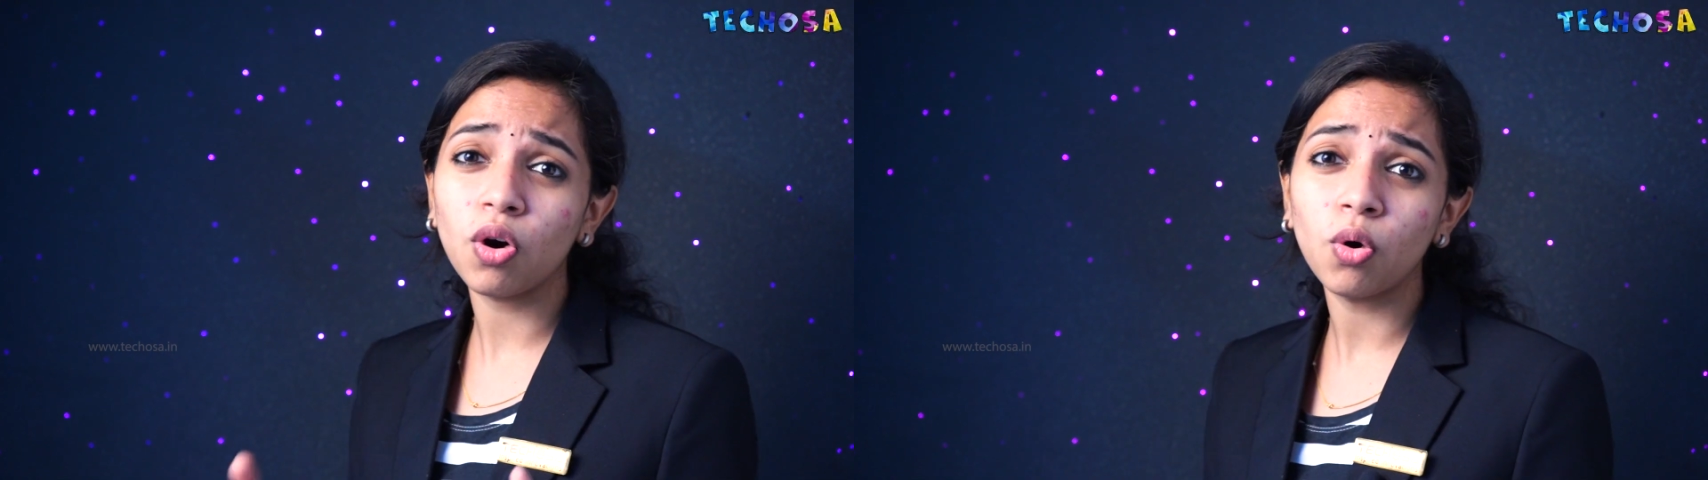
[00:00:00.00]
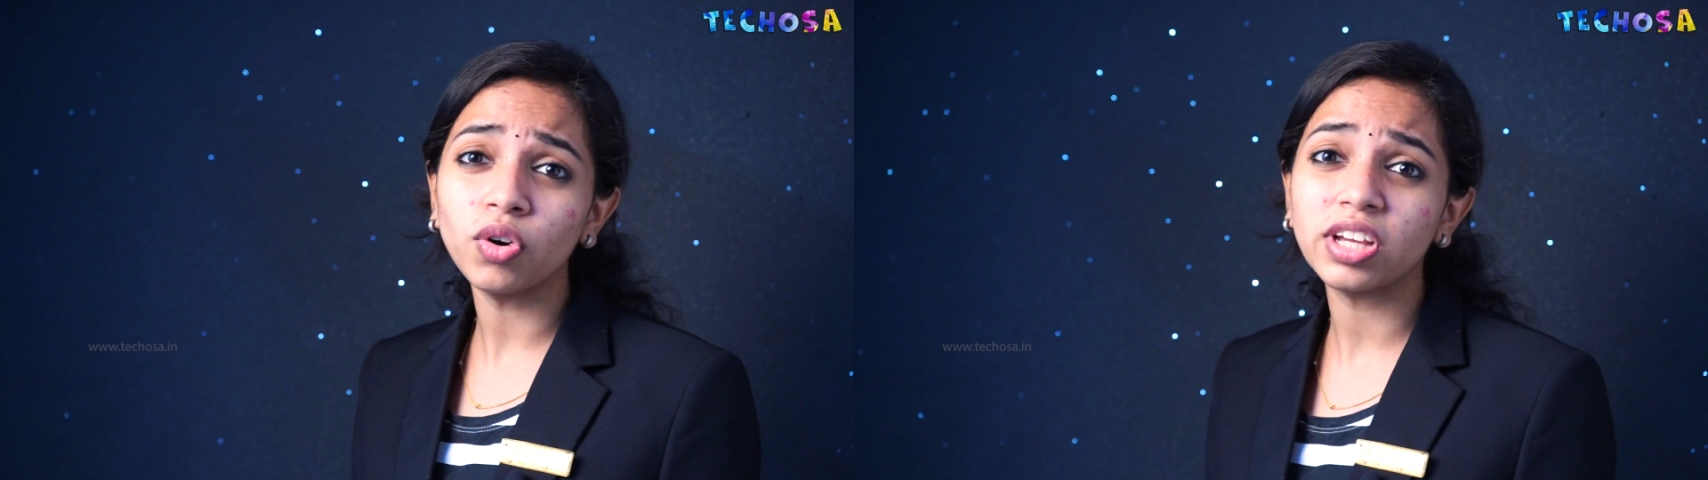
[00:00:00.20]

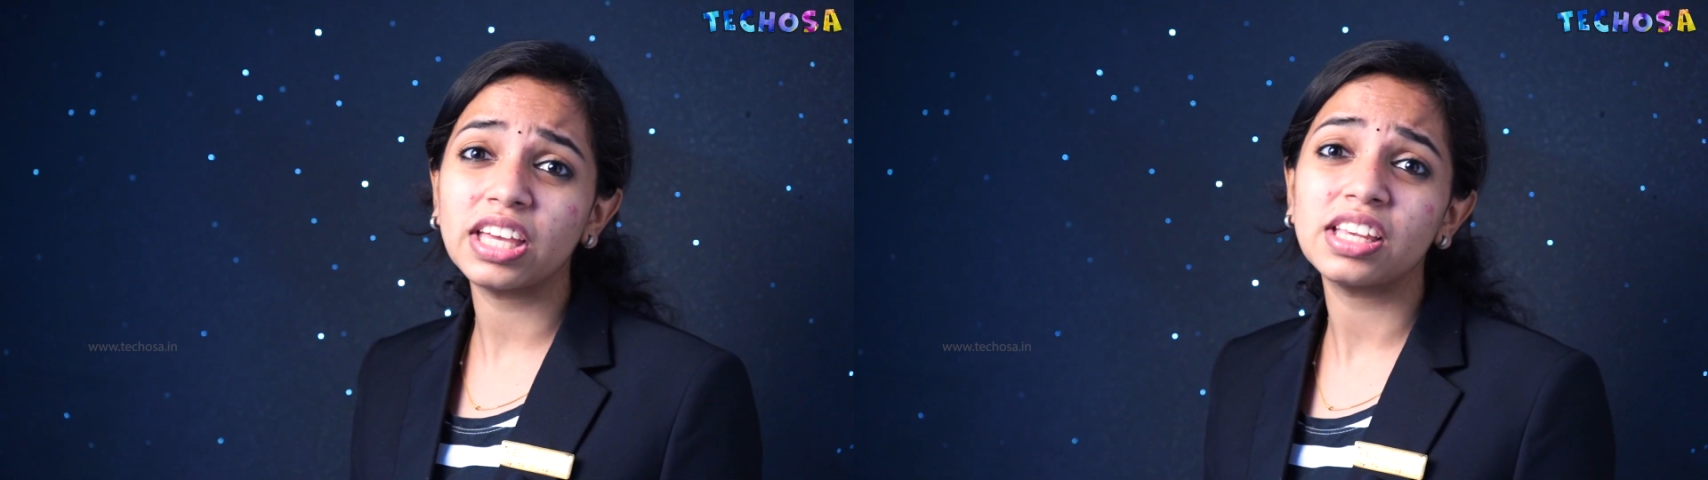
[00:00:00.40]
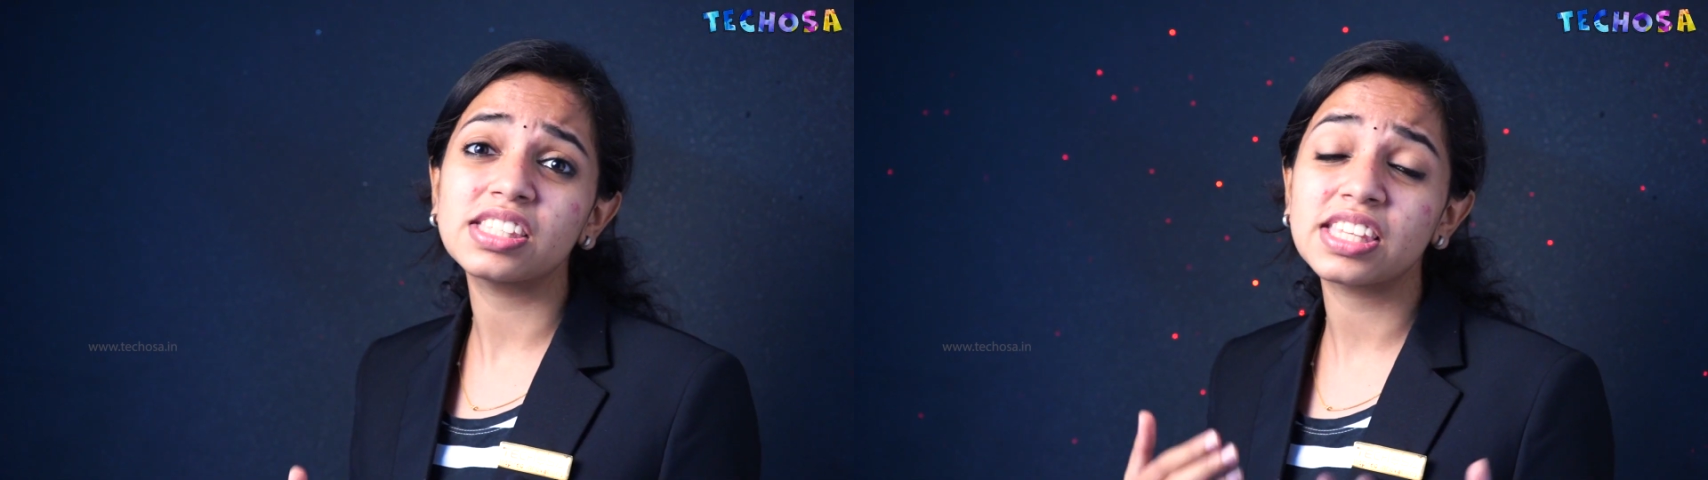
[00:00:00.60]

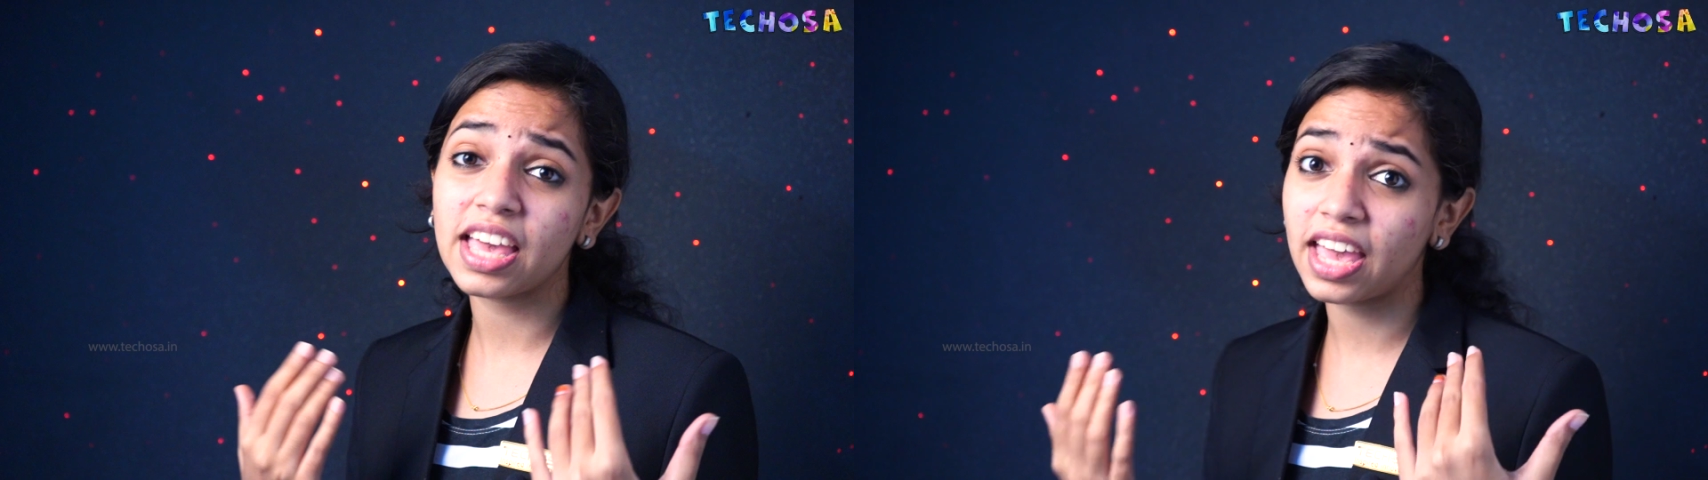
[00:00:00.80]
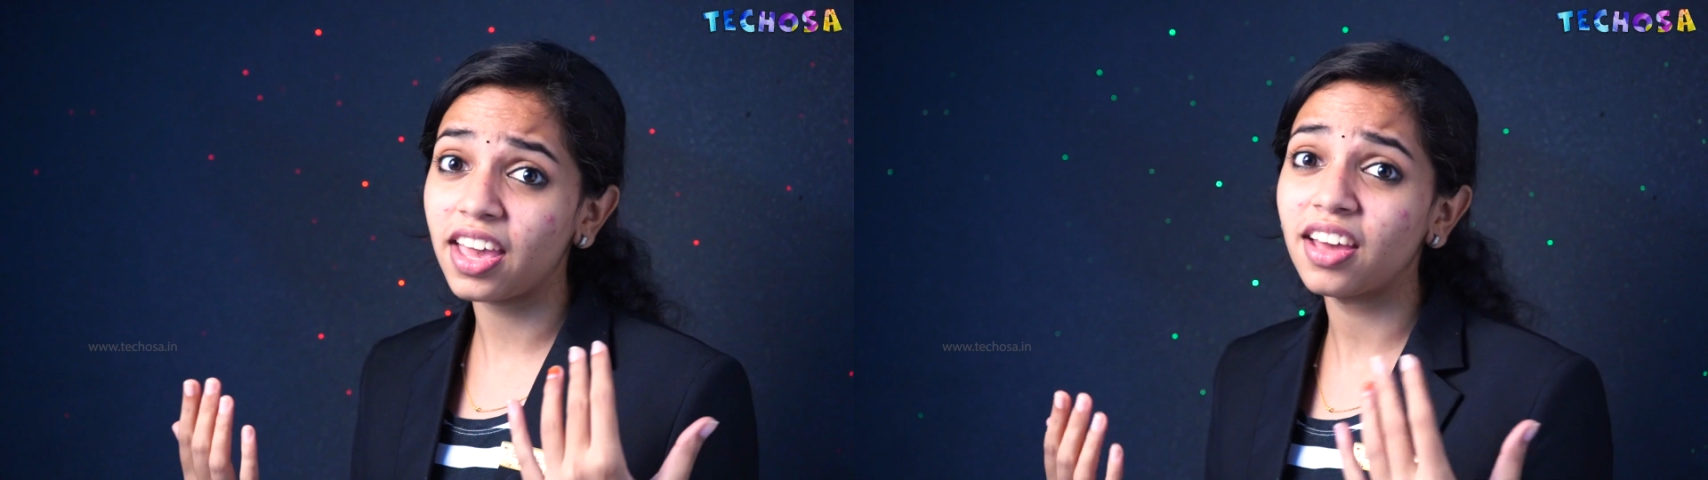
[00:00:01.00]
organs,
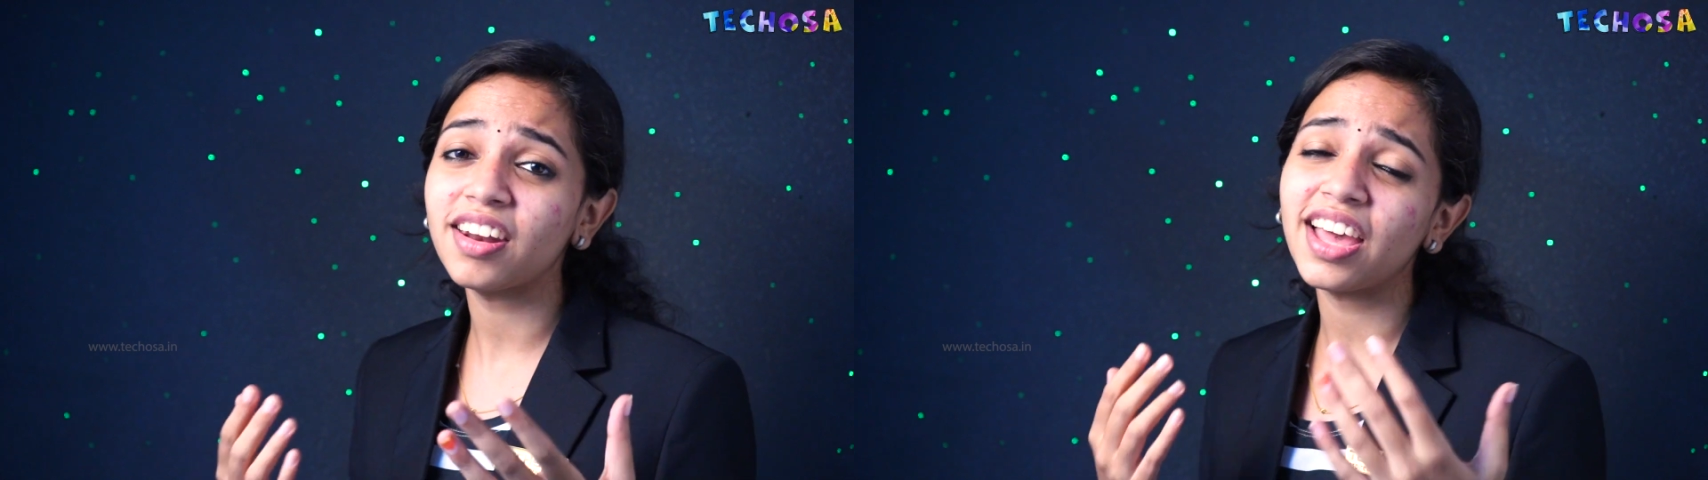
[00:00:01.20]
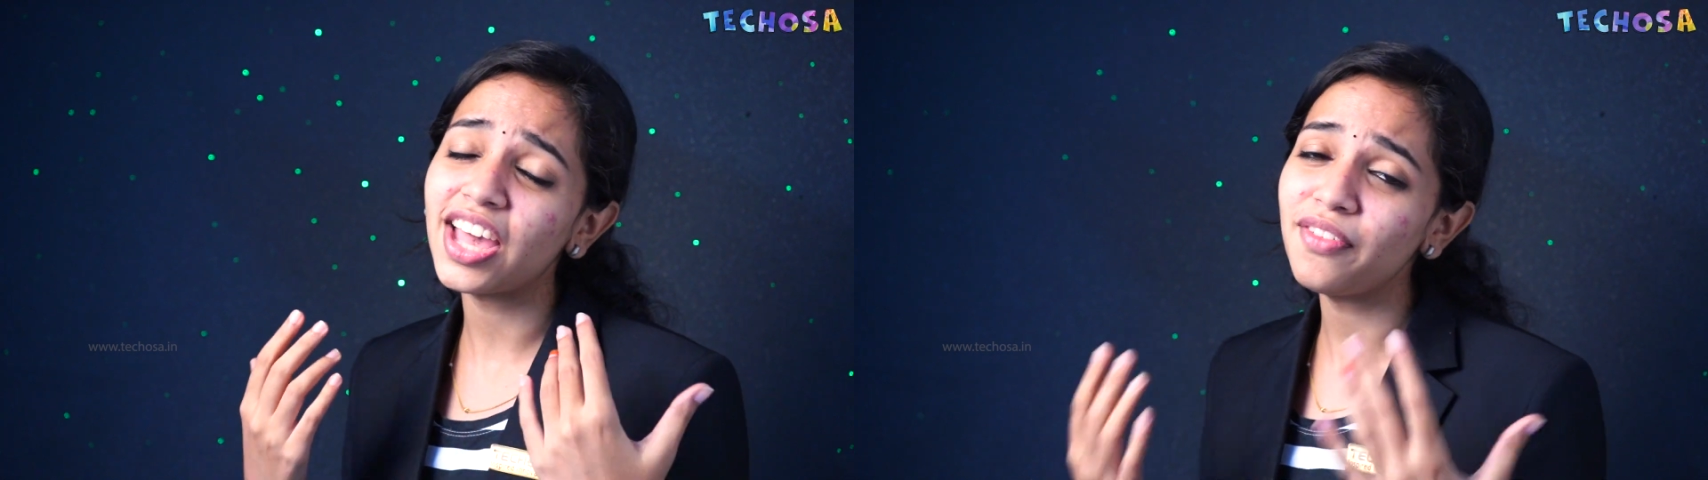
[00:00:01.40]

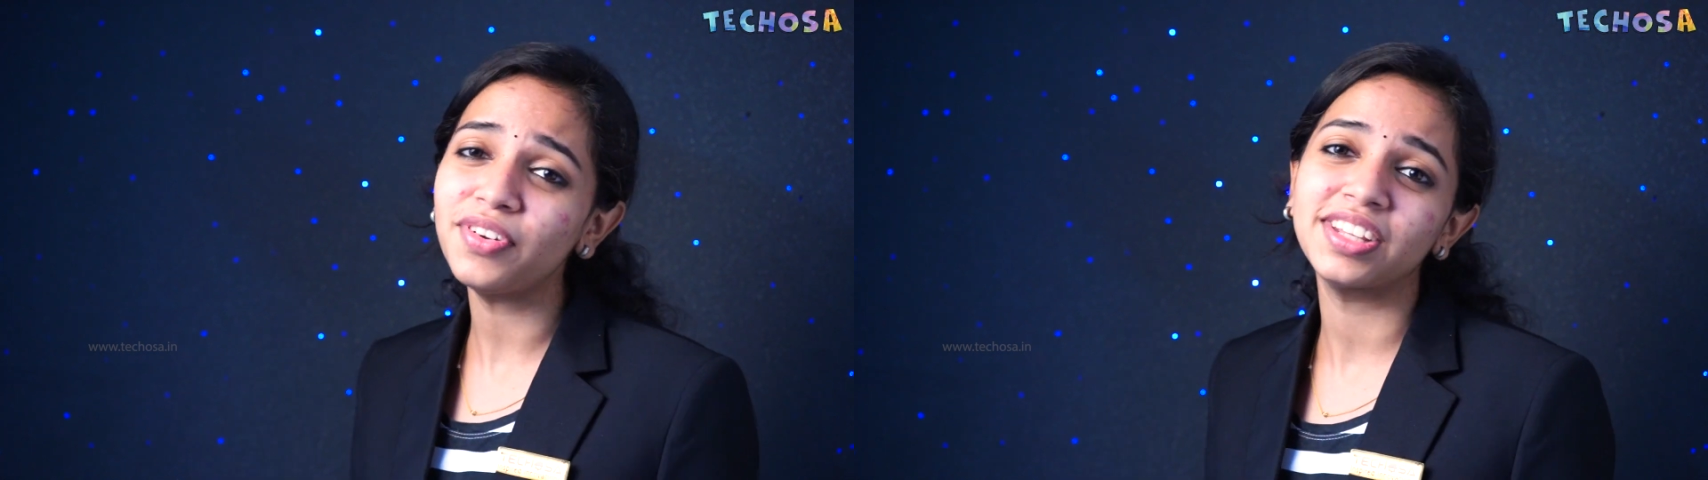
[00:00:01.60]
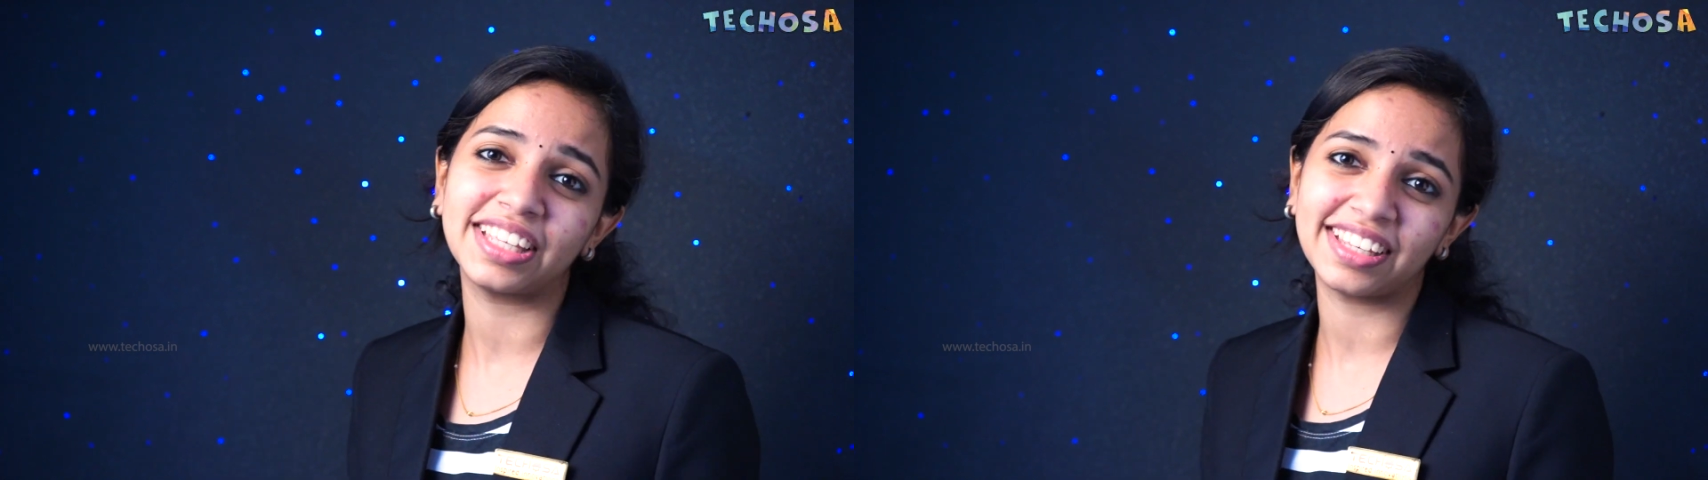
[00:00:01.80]
hair,
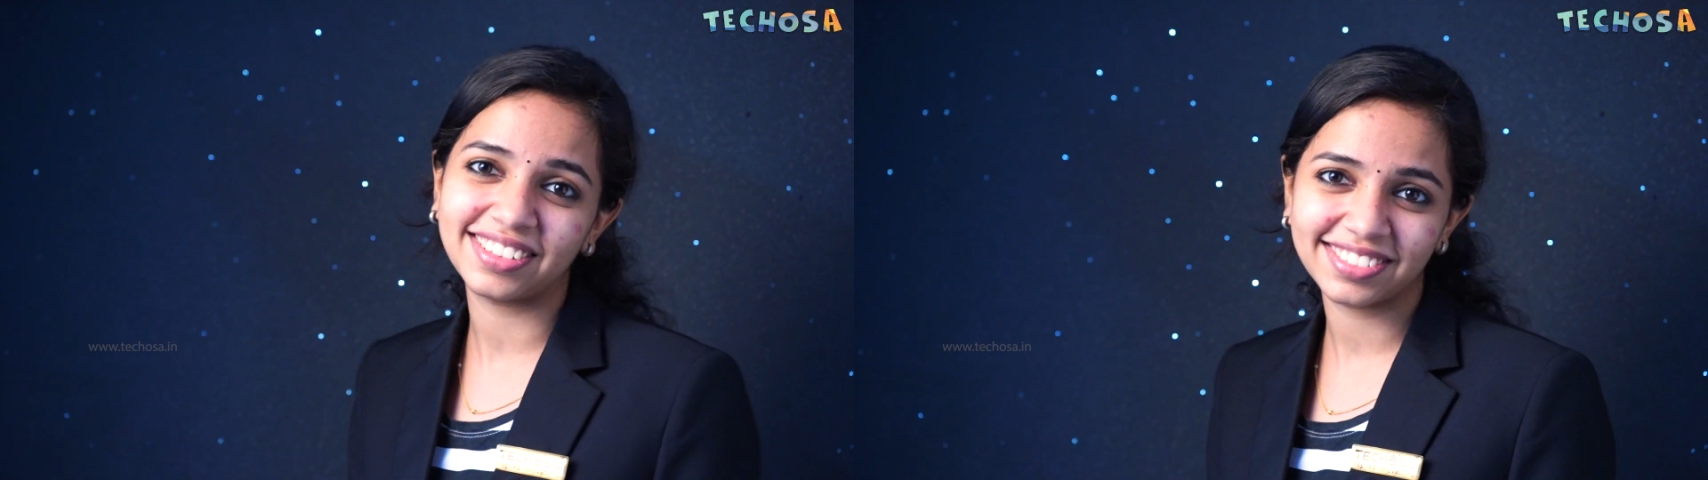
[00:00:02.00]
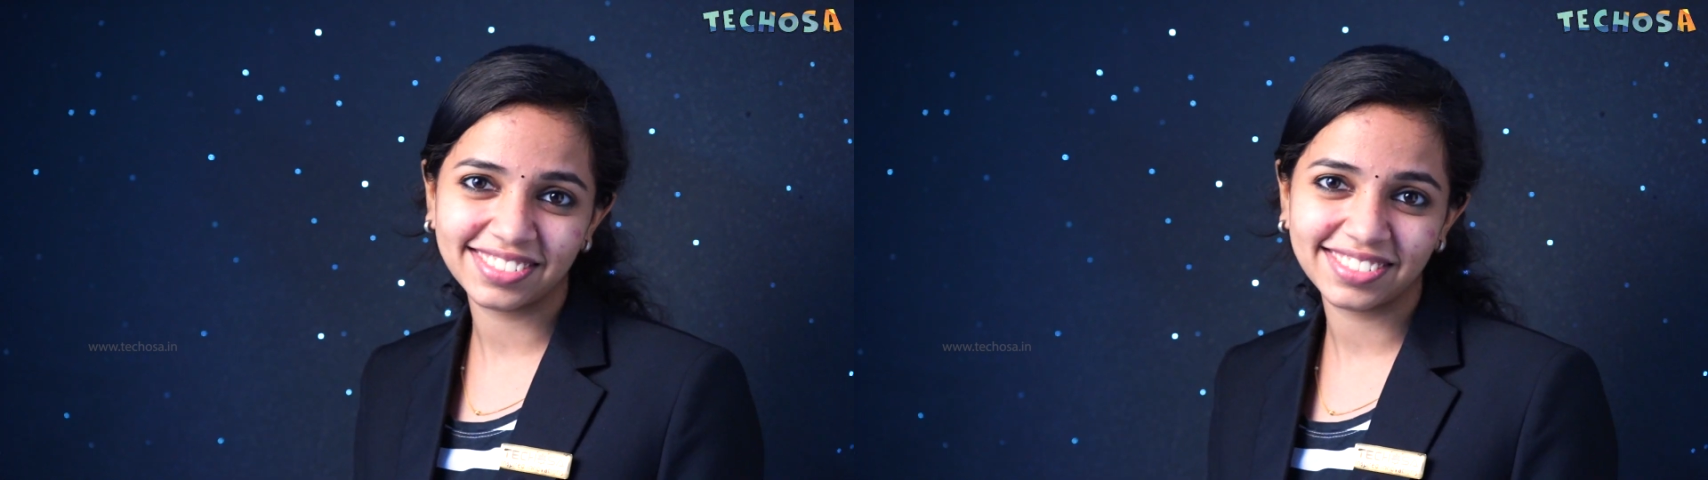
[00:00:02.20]
everything.